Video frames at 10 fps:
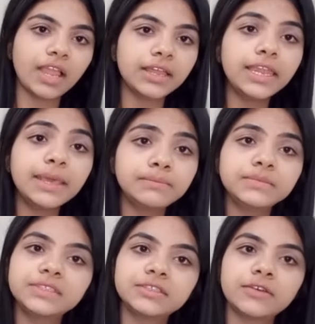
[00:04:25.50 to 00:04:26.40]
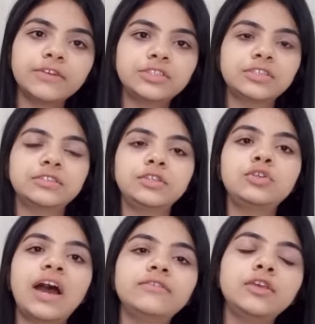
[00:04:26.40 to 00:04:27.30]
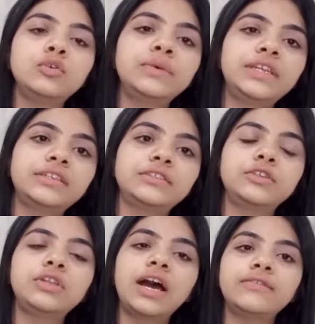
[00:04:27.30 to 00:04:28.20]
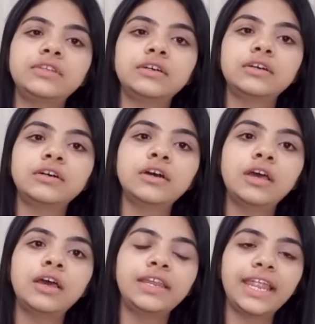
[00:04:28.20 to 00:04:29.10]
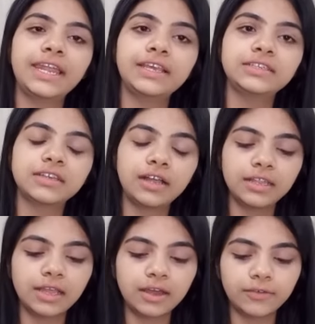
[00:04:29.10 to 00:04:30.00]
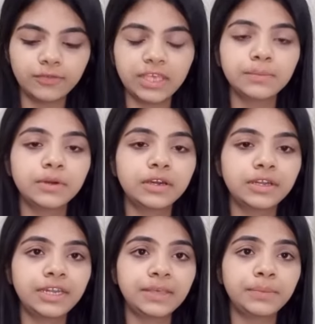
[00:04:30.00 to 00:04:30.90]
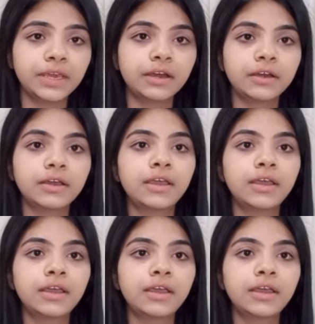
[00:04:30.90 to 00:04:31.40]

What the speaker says: limbs, which is you'll have the humerus, you'll have the radius, ulna, femur, tibia.